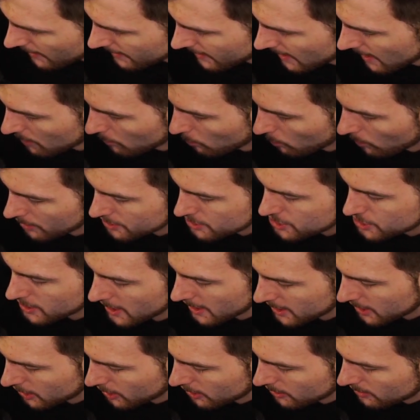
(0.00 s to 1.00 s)
I got 1
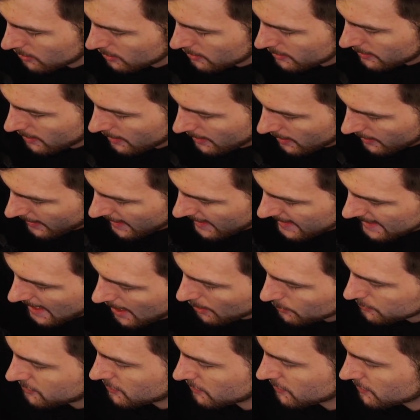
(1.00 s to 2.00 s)
shaker, 8
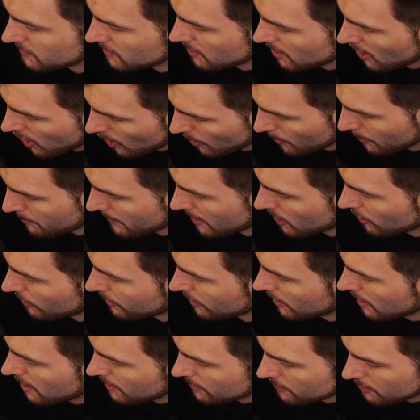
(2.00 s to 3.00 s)
ounces almond
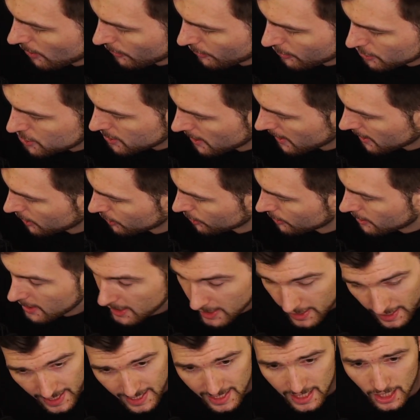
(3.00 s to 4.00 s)
milk, the other shaker,
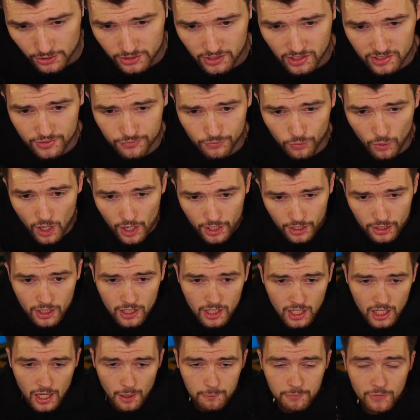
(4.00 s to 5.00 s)
8 ounces of water.
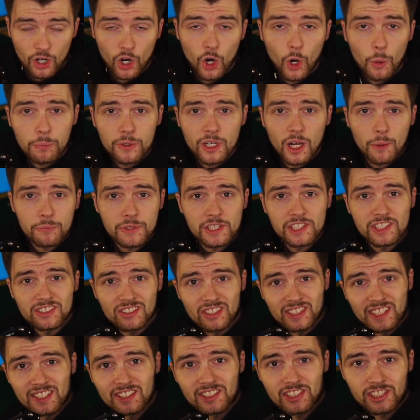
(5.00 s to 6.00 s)
I'm going to open up these
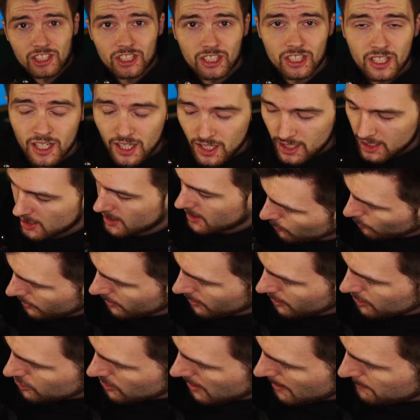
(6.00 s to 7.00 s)
lids here. We're
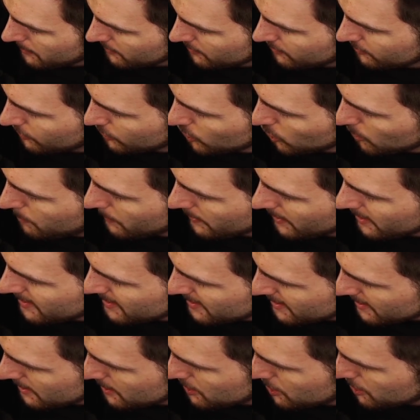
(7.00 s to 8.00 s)
going to drop a scoop
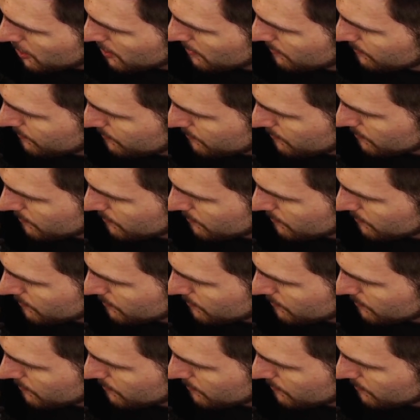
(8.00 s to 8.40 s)
in each.